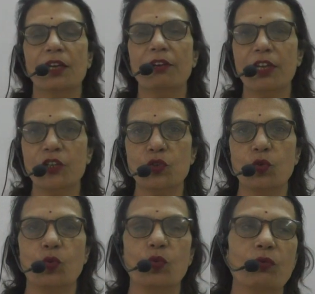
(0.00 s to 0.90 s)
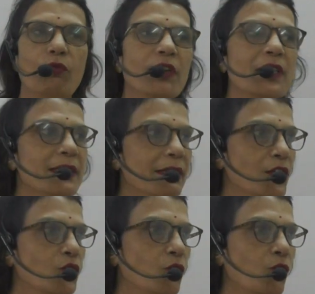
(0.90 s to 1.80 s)
Ratio. What is
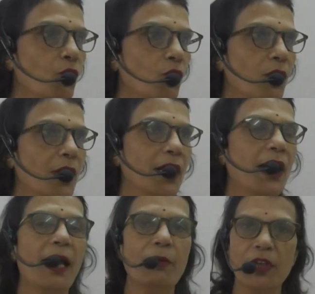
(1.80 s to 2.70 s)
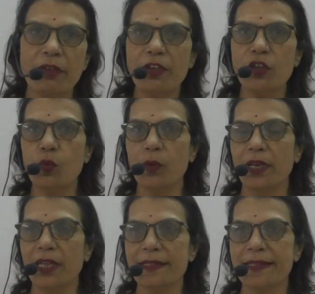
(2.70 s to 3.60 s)
ratio? I am giving you
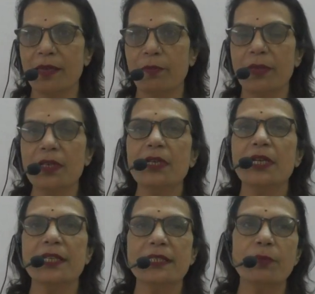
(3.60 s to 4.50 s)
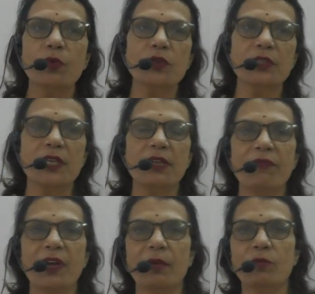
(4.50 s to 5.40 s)
one example. Suppose if
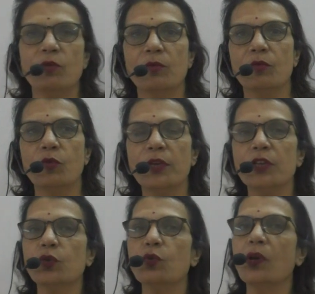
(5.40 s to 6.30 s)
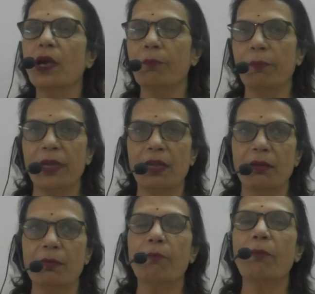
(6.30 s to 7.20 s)
I am going to
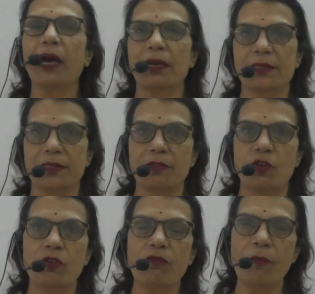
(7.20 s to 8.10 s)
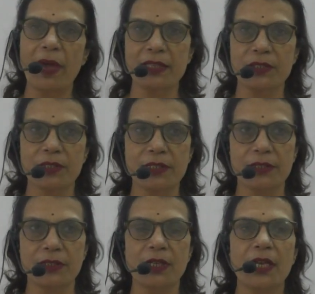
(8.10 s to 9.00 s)
compare marks of maths test.